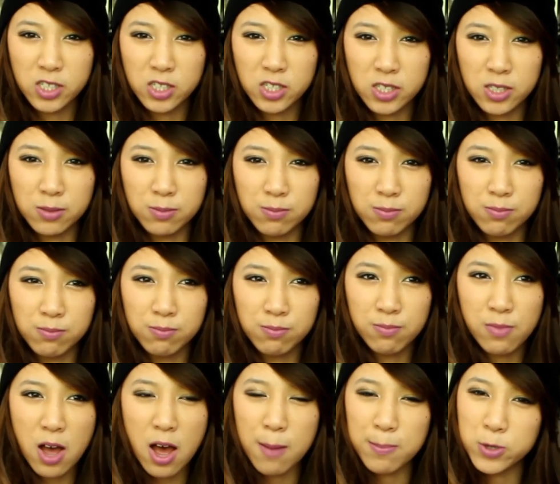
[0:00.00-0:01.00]

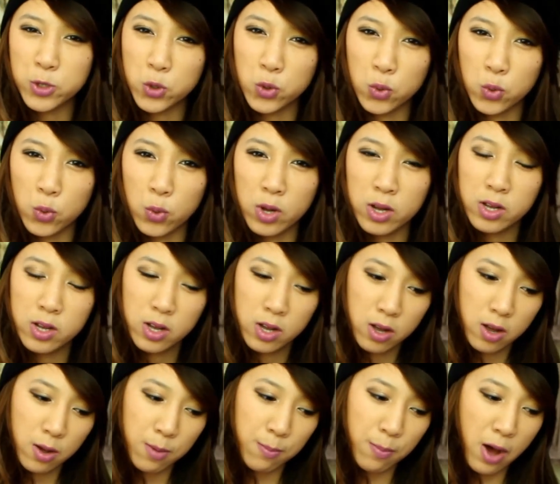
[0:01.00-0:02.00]
up to
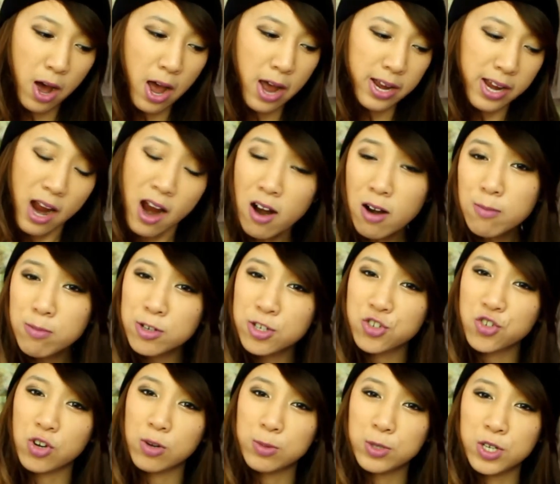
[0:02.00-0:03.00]
my current
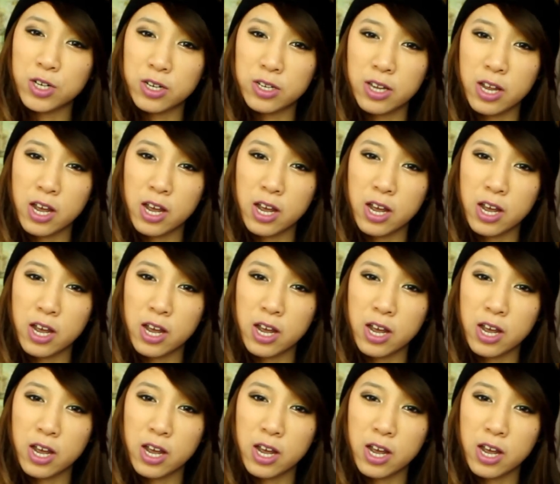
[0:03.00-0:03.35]
prescription,